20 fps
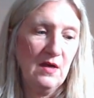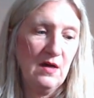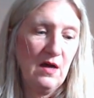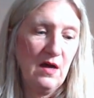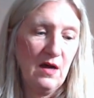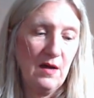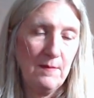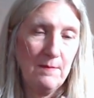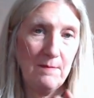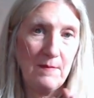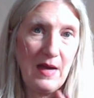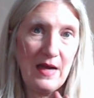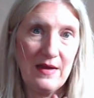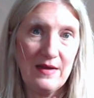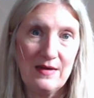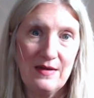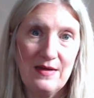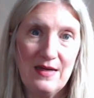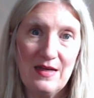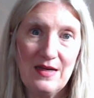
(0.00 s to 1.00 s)
um, my
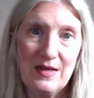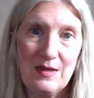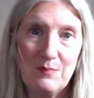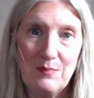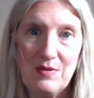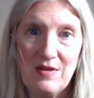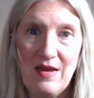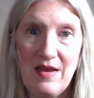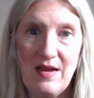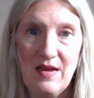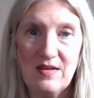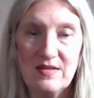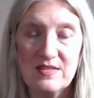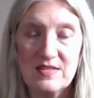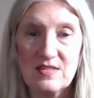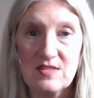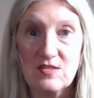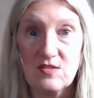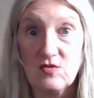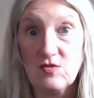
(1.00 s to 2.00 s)
knitting
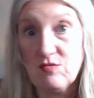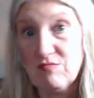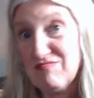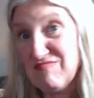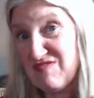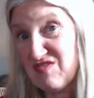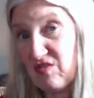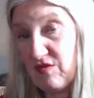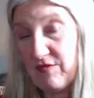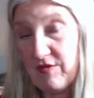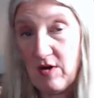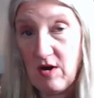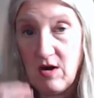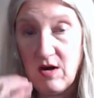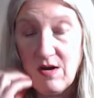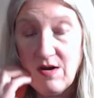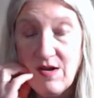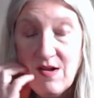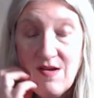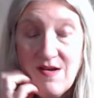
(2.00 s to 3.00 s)
plans so
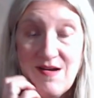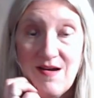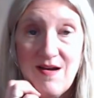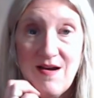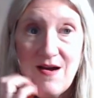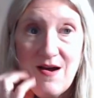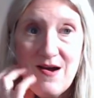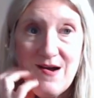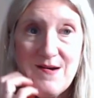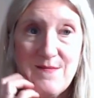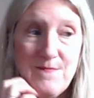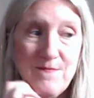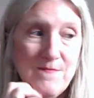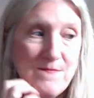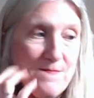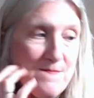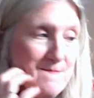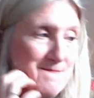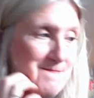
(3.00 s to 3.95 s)
far um,